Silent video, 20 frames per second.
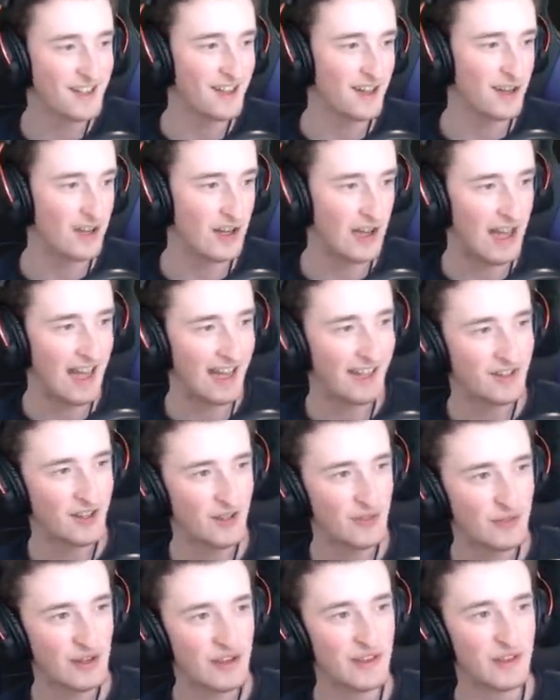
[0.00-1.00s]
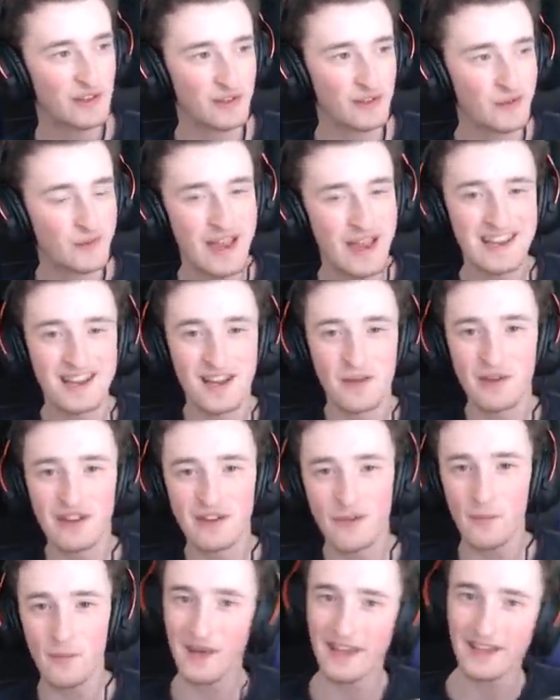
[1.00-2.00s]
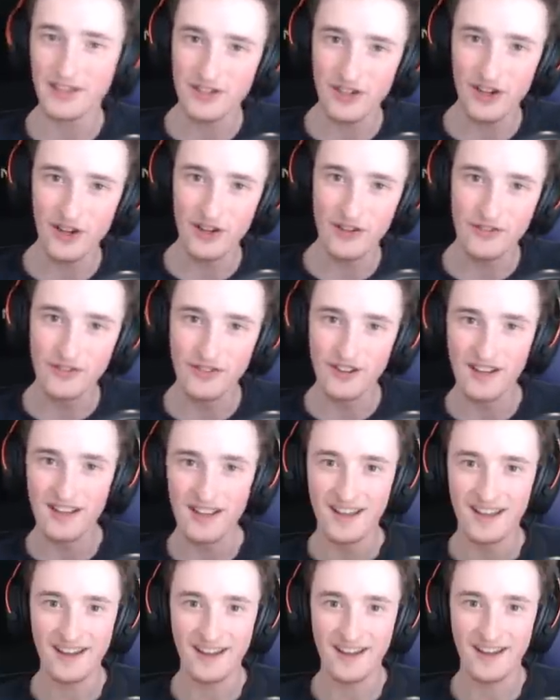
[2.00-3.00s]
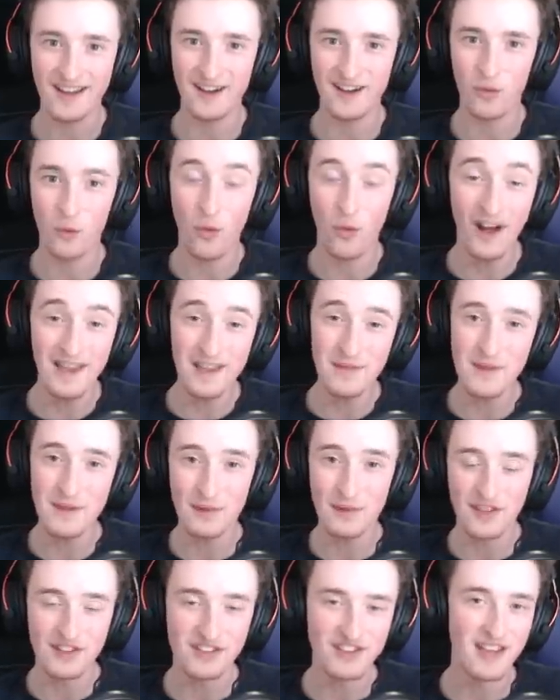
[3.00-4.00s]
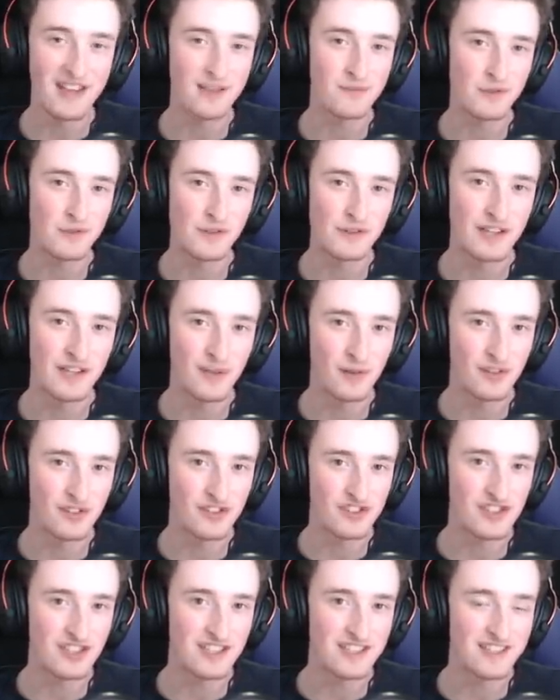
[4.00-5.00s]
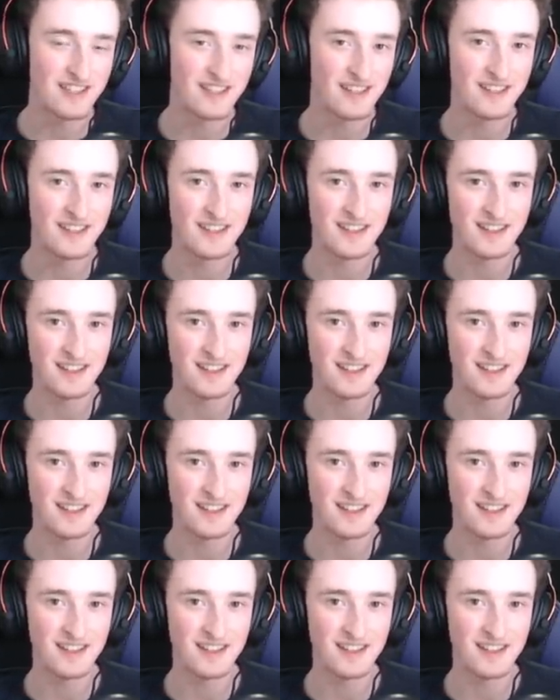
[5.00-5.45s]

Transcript: uh, and hopefully this will paint a bit of a picture of uh, why people are saying Proneo is a cheater,